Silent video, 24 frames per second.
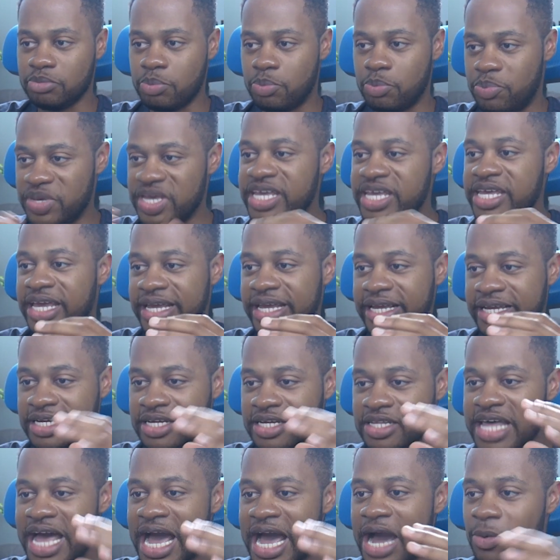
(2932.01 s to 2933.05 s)
being
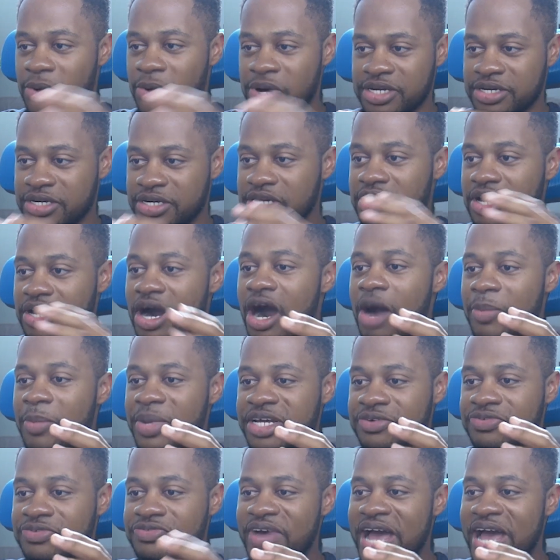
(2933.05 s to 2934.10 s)
that one
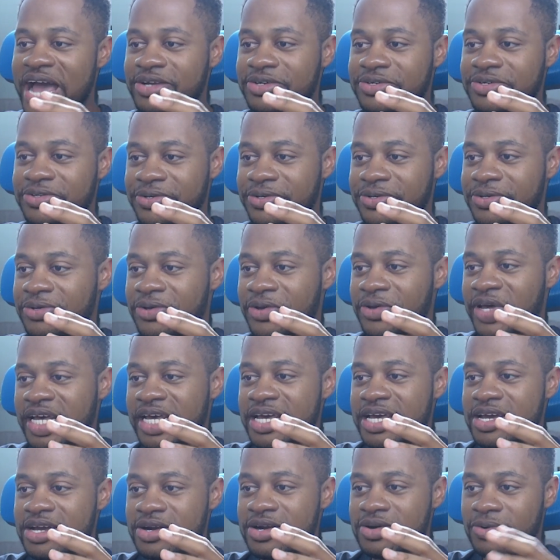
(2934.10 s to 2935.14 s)
common factor
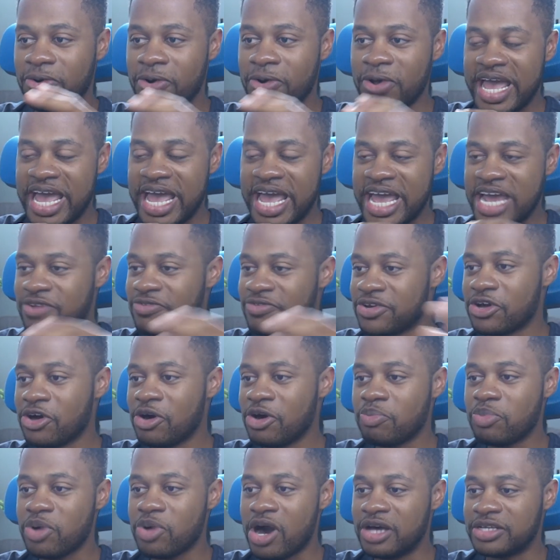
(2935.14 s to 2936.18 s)
where every
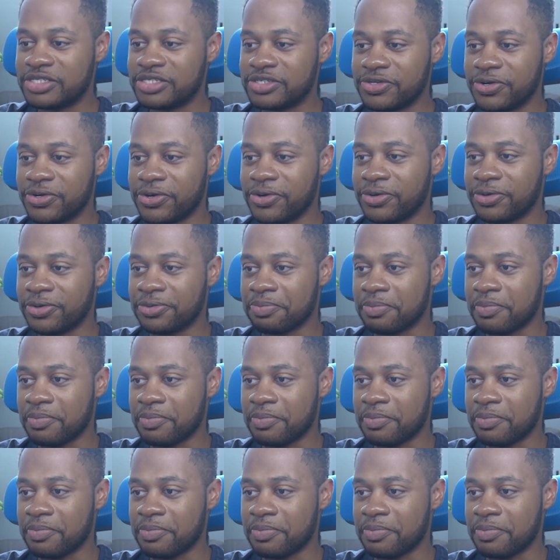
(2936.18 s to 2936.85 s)
compositor,